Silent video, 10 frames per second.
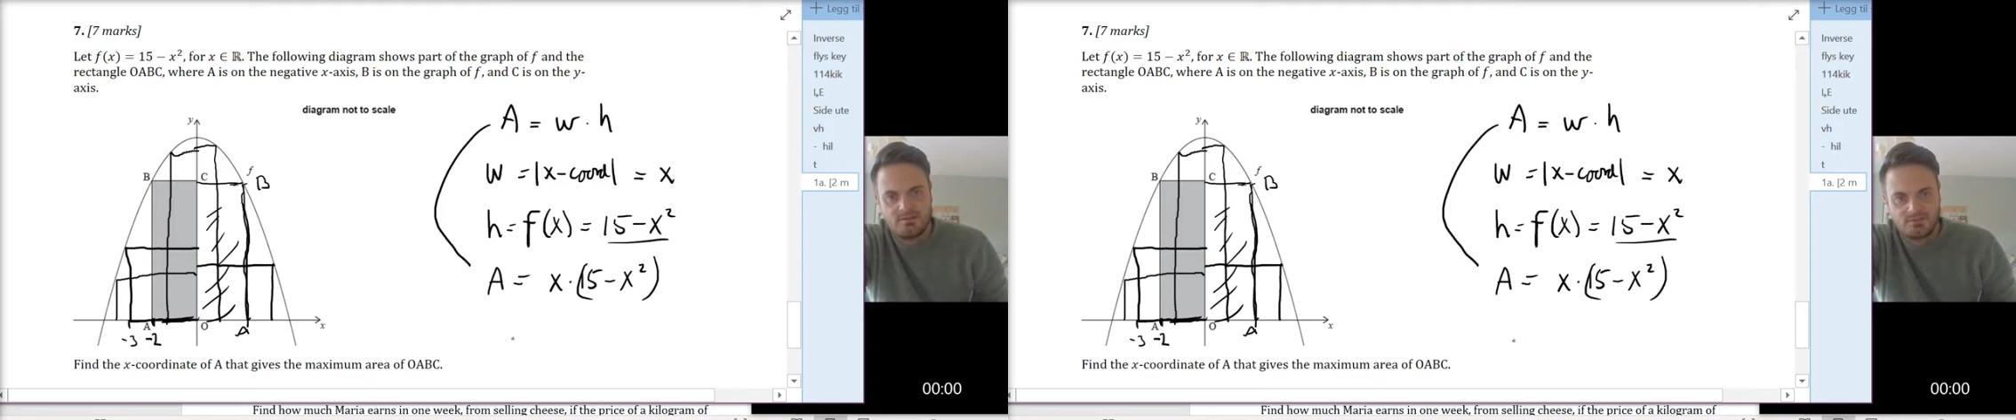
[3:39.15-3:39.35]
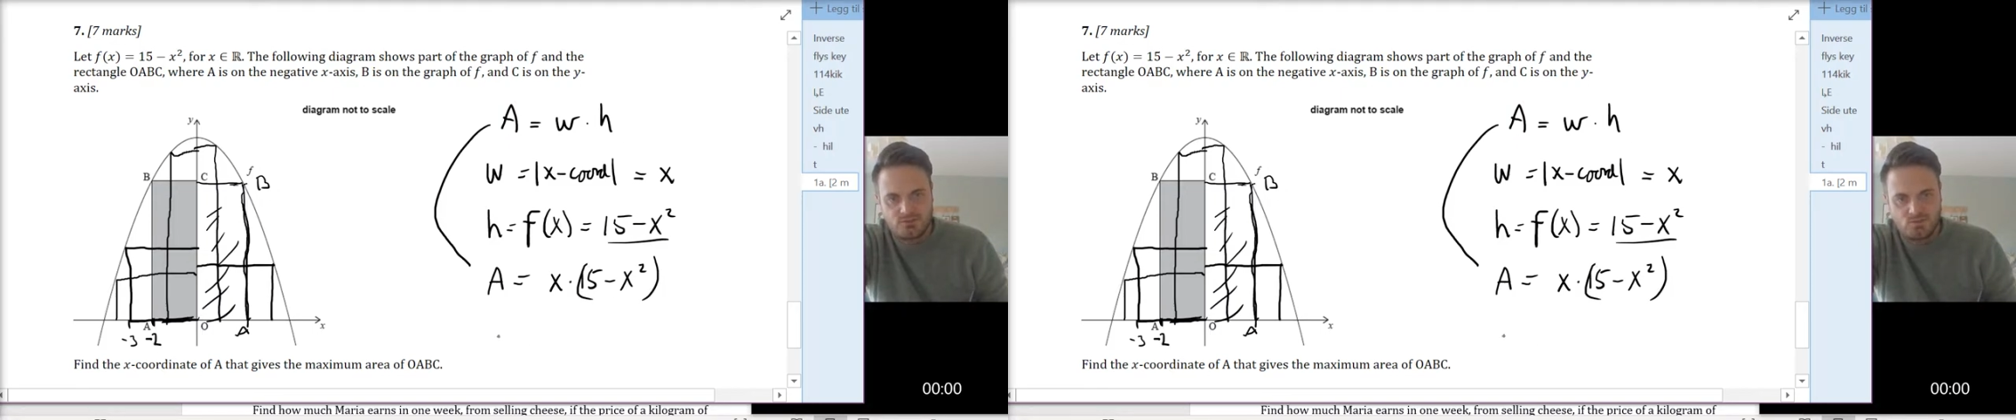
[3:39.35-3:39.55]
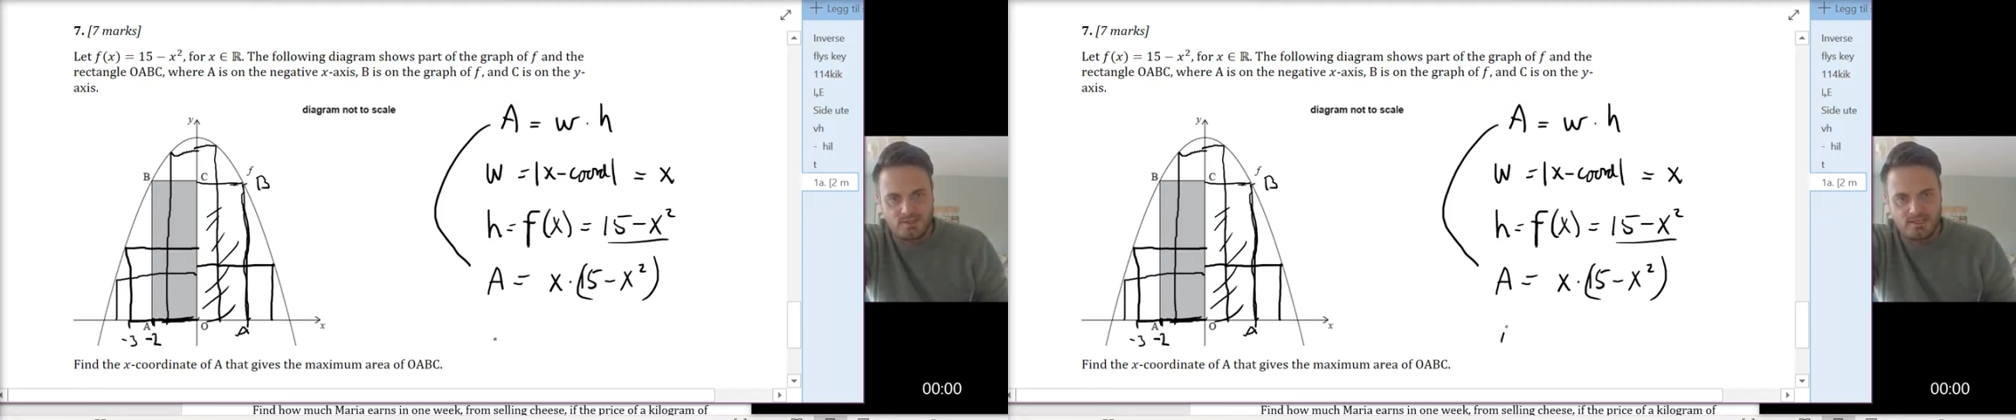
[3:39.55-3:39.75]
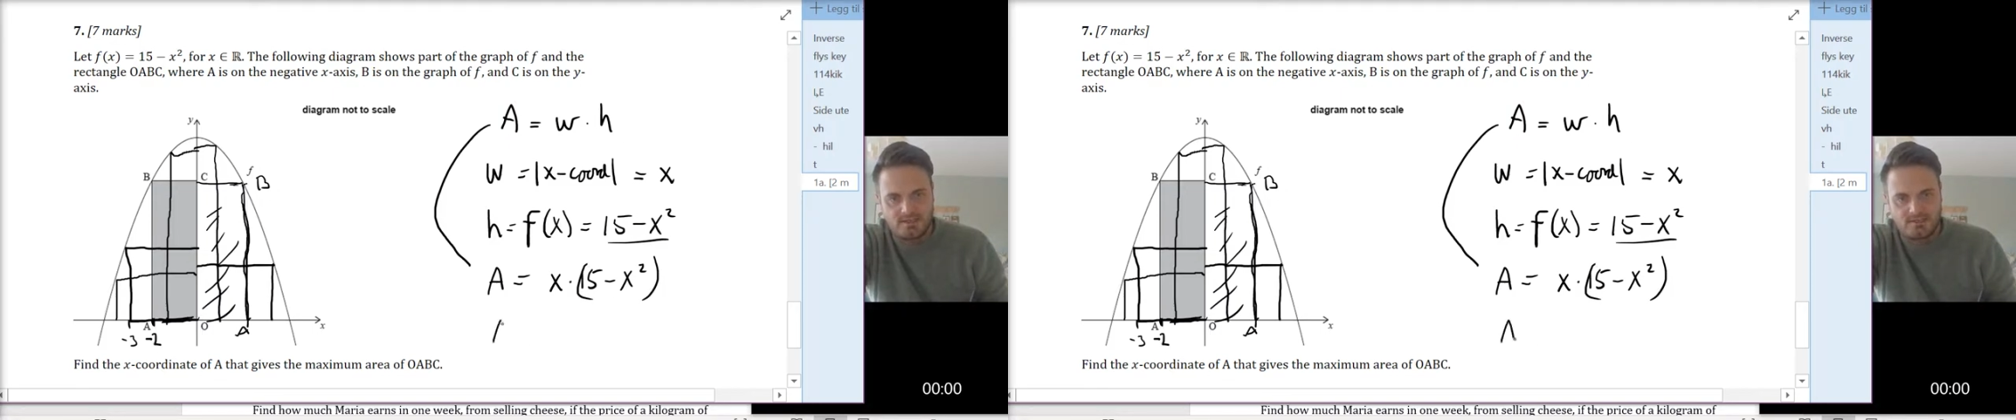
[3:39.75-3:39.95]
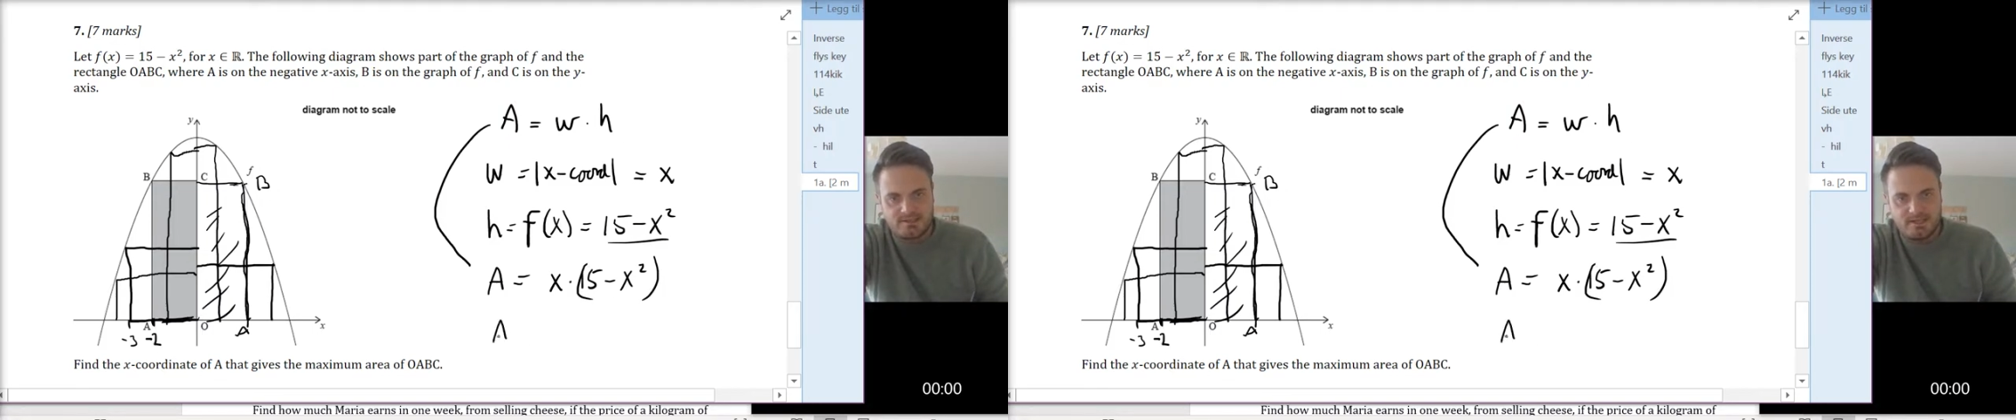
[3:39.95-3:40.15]
So we get
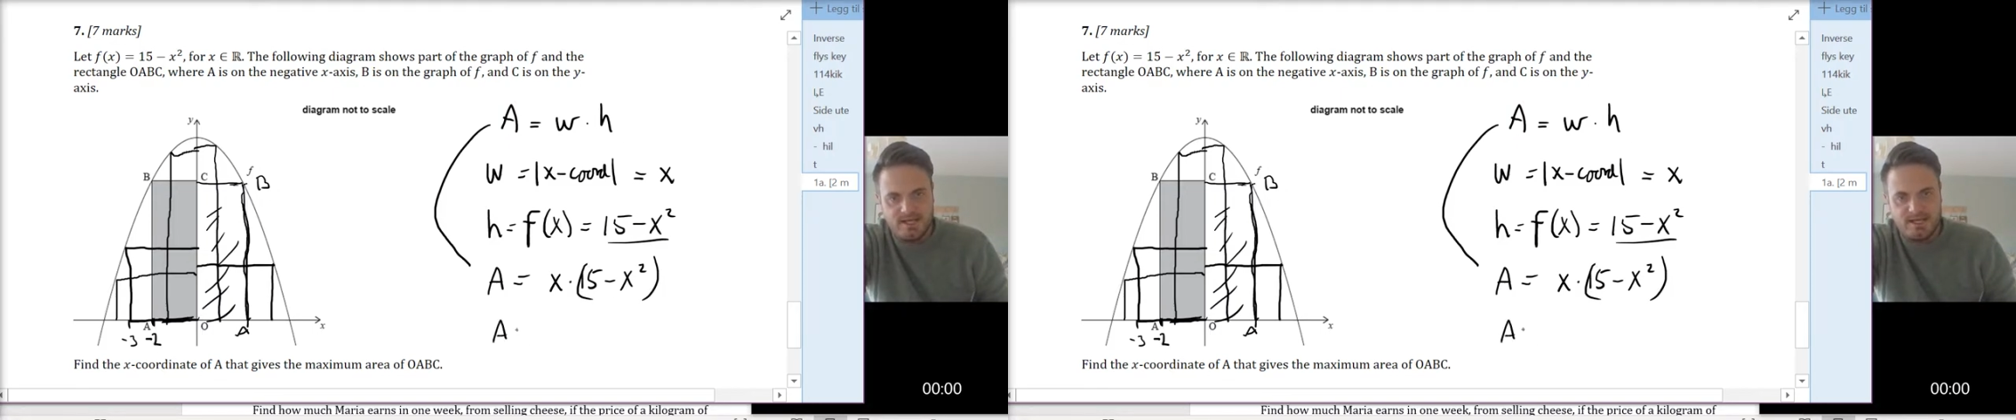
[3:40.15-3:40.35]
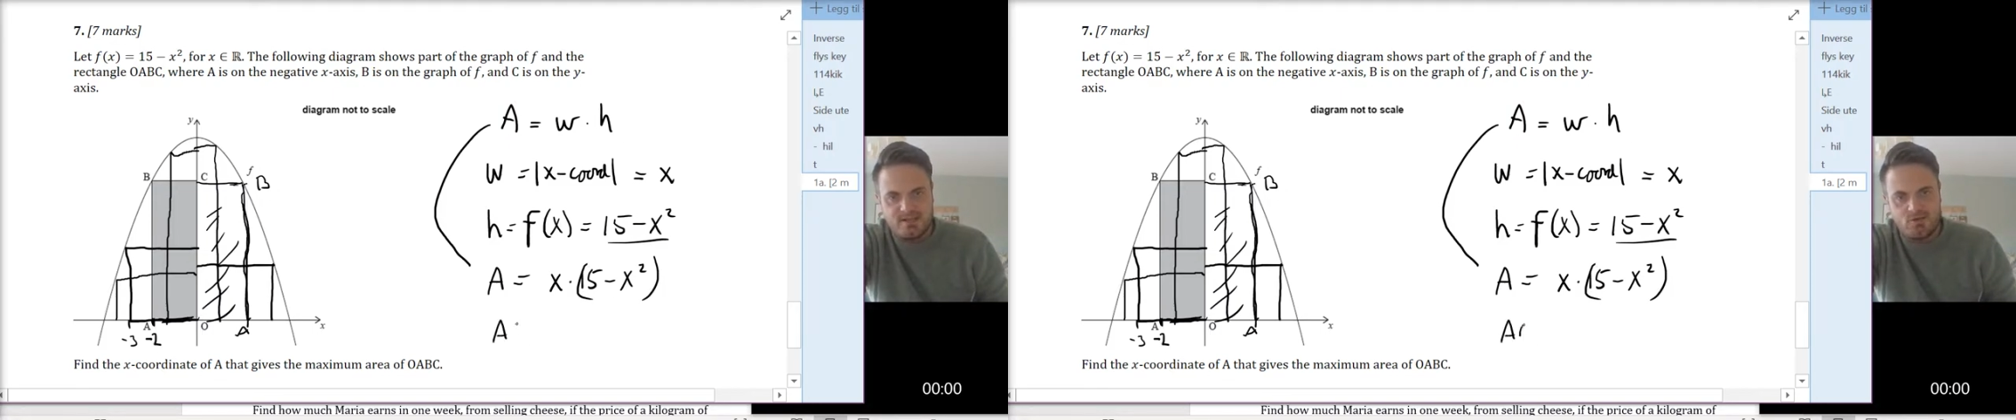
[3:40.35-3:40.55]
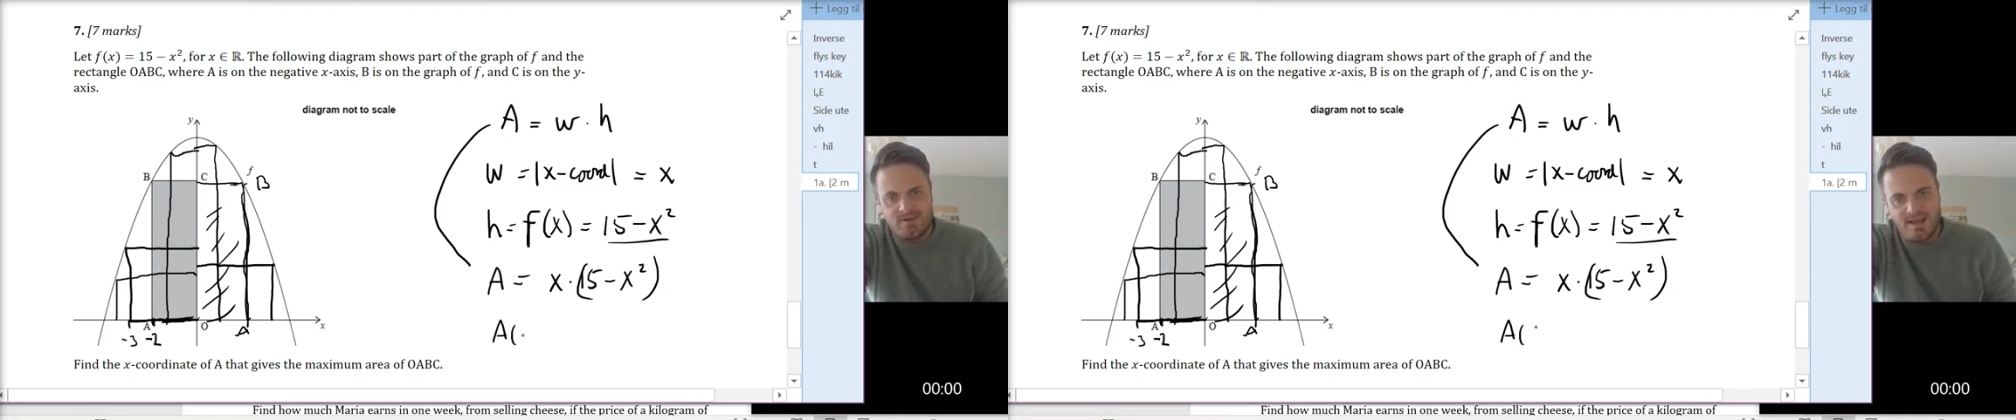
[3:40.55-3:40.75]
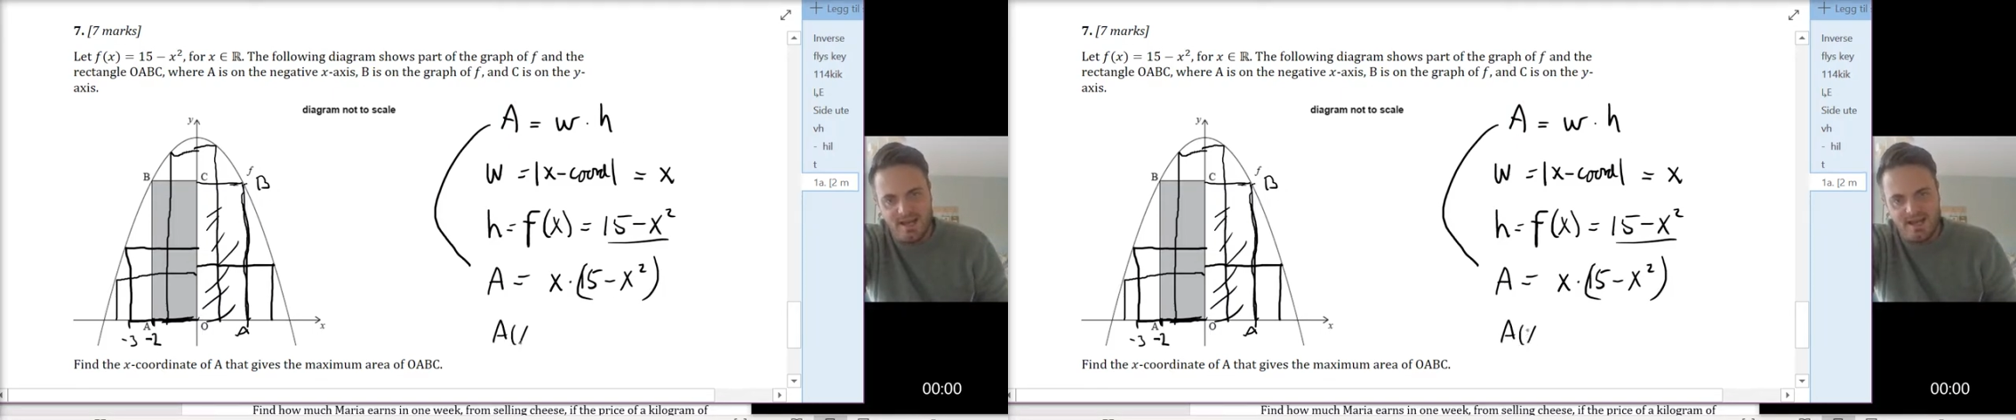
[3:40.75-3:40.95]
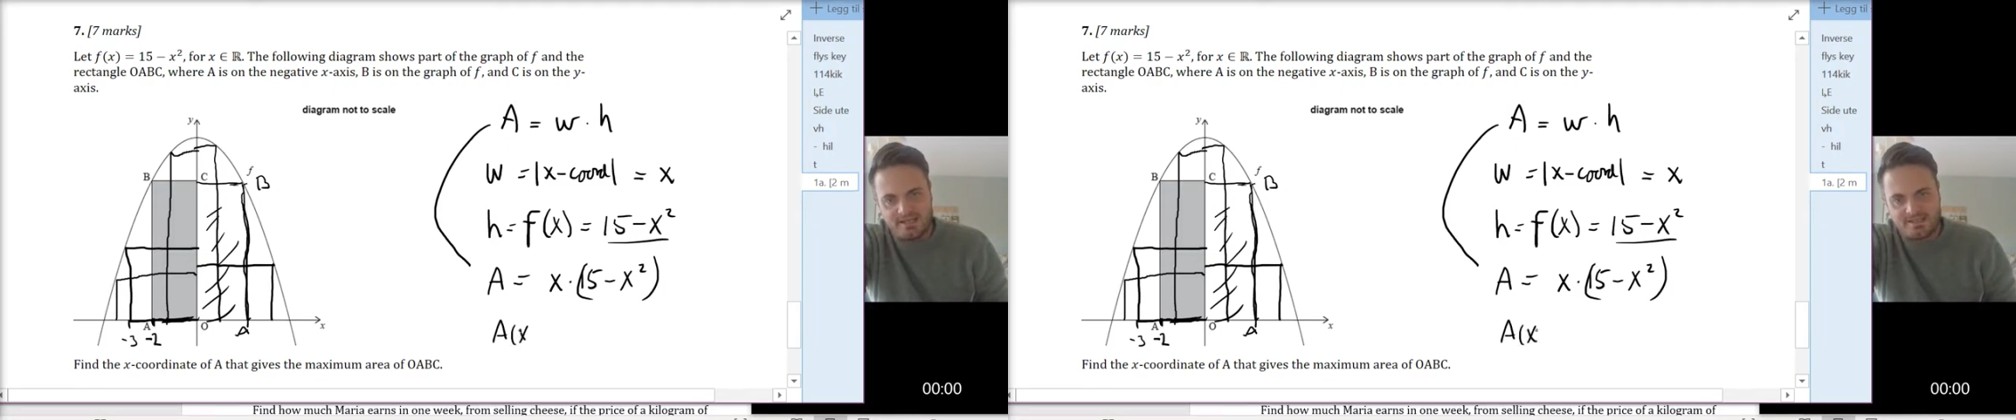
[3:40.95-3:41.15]
that A of
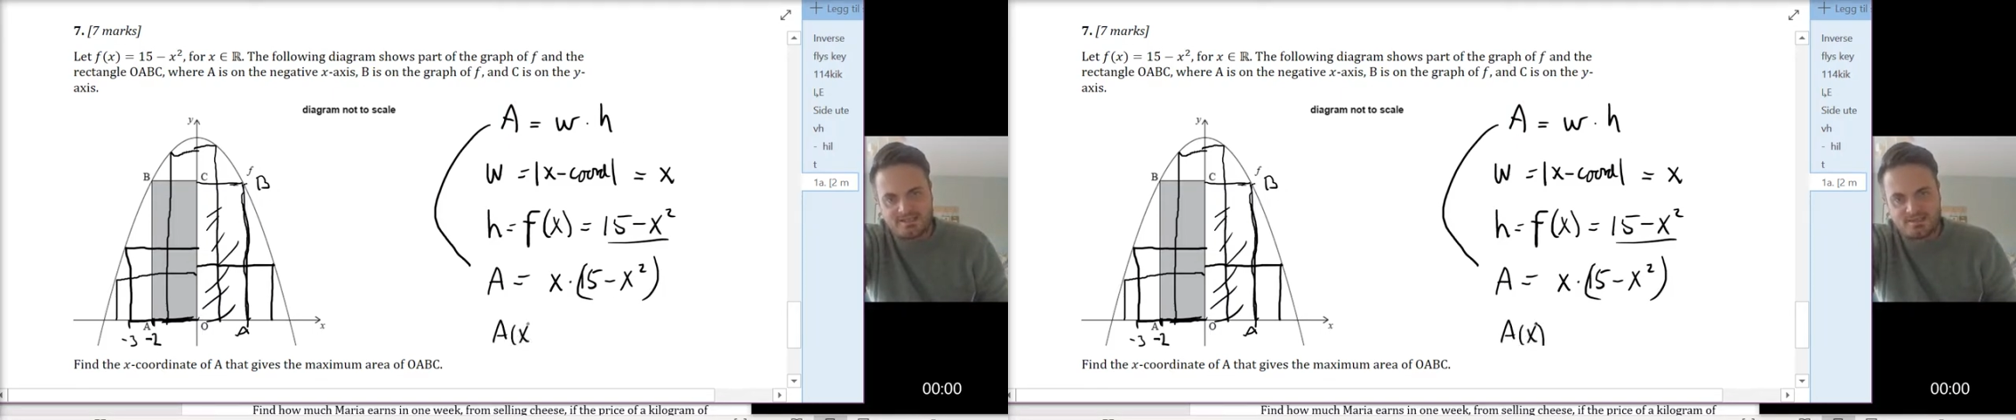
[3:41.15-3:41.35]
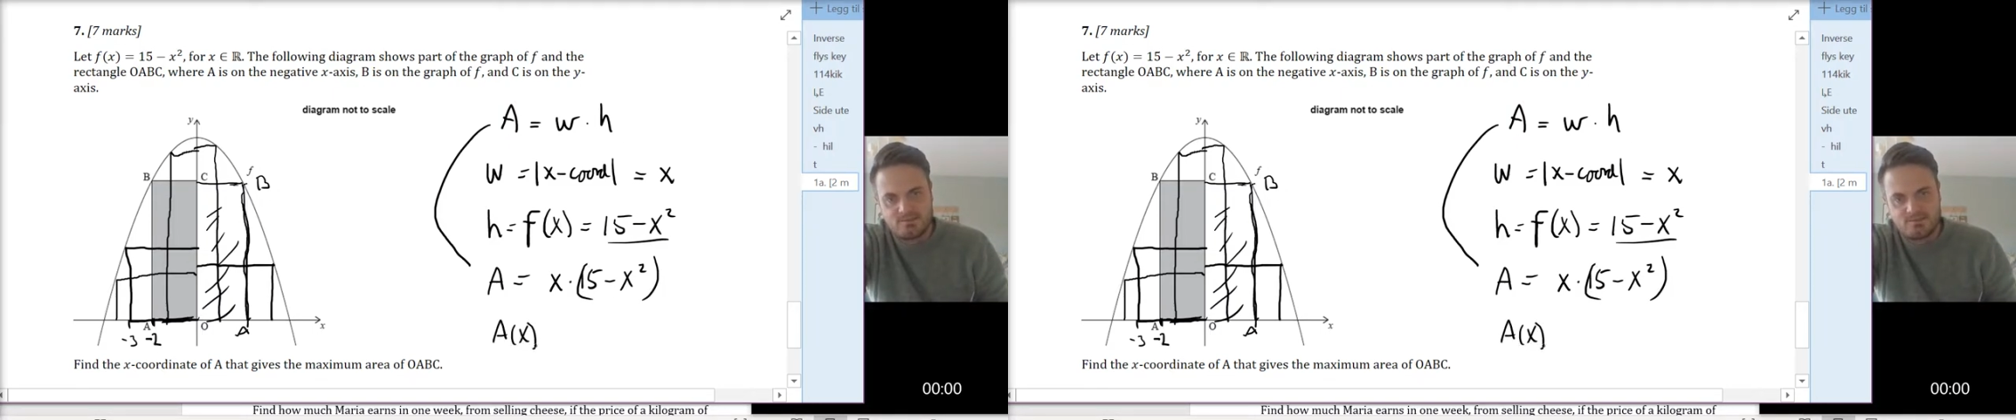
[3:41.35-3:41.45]
x,